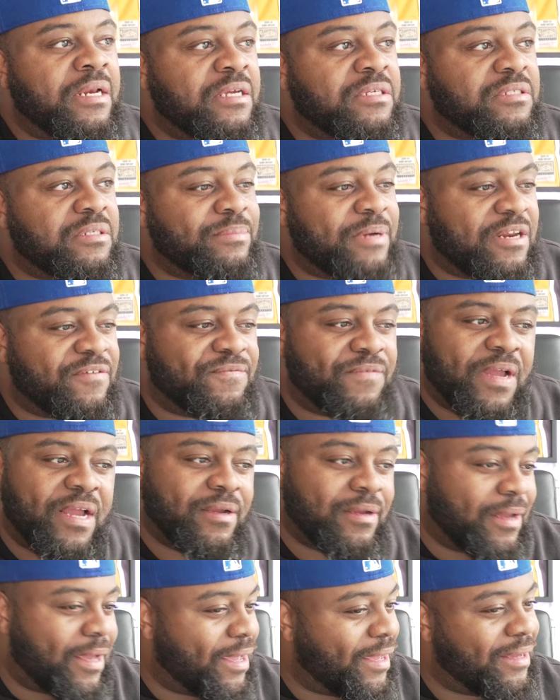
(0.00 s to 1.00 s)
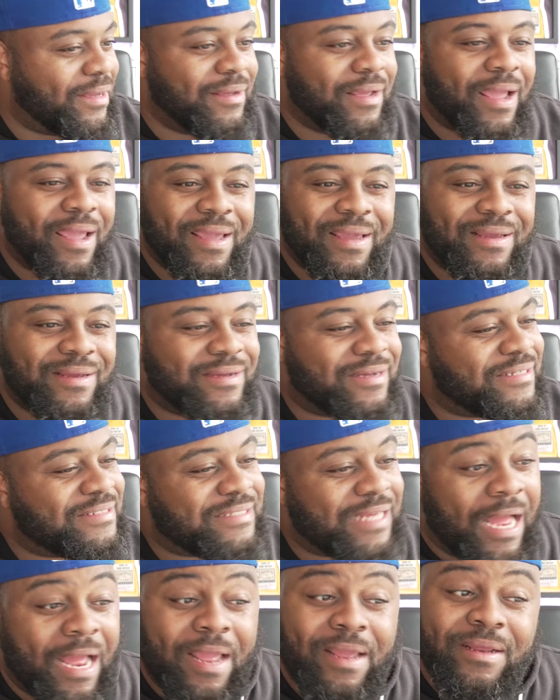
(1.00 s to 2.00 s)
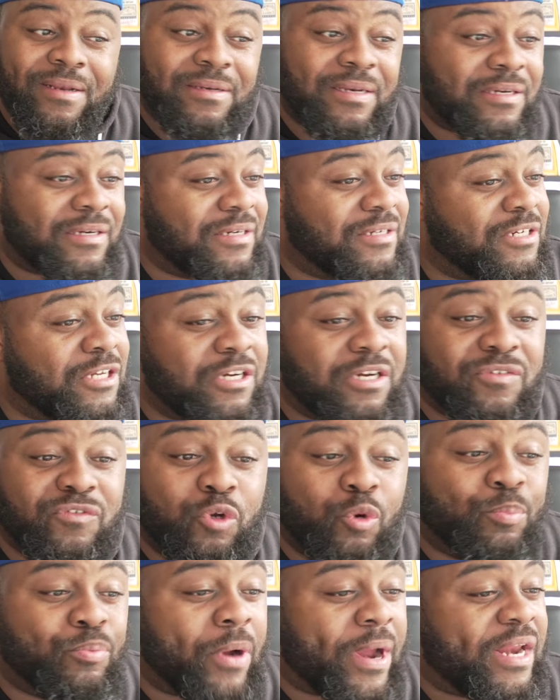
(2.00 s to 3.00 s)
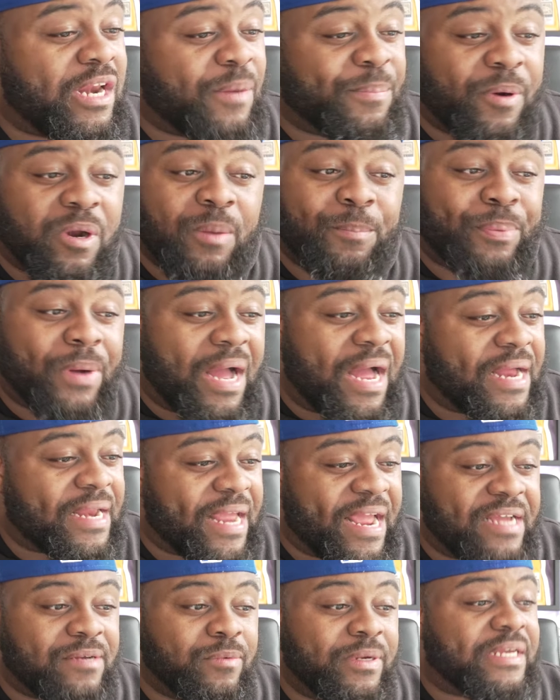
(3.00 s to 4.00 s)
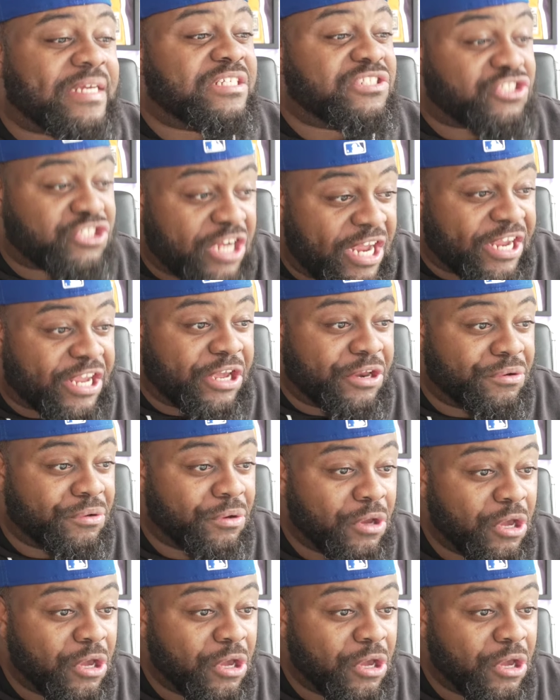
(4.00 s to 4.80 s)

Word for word: matter of fact, hey, hey, because I hey, look, look, you bring it up on the podcast, we can check it.